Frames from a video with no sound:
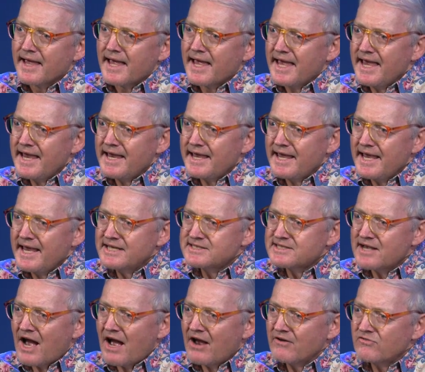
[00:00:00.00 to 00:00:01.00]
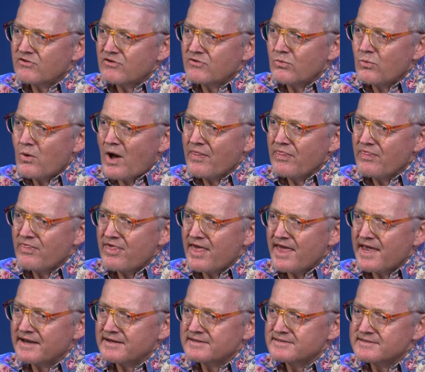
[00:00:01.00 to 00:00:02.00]
It's 101
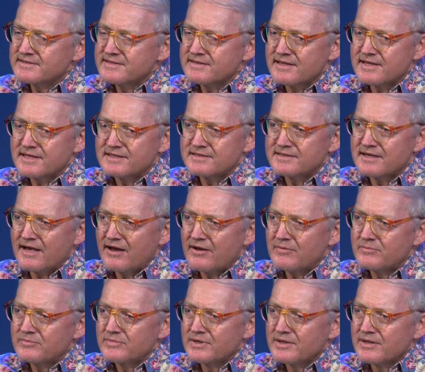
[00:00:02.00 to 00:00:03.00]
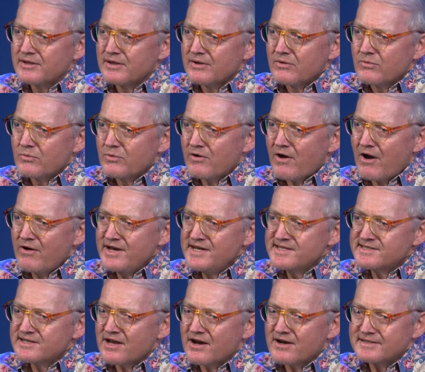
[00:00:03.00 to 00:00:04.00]
things that we're only
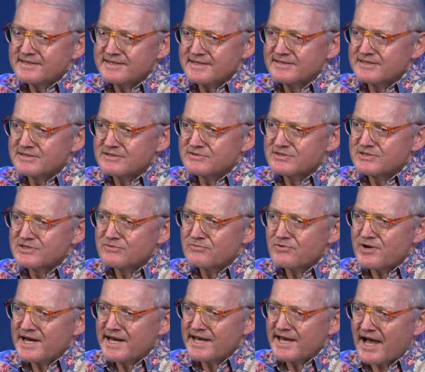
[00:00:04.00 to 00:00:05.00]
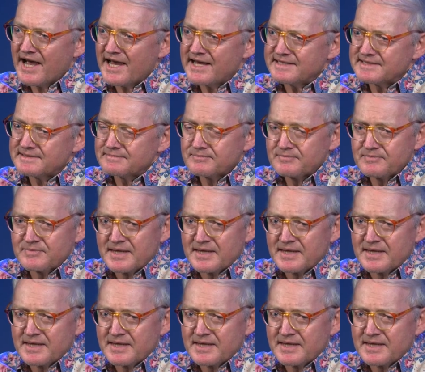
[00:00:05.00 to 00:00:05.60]
starting to realize.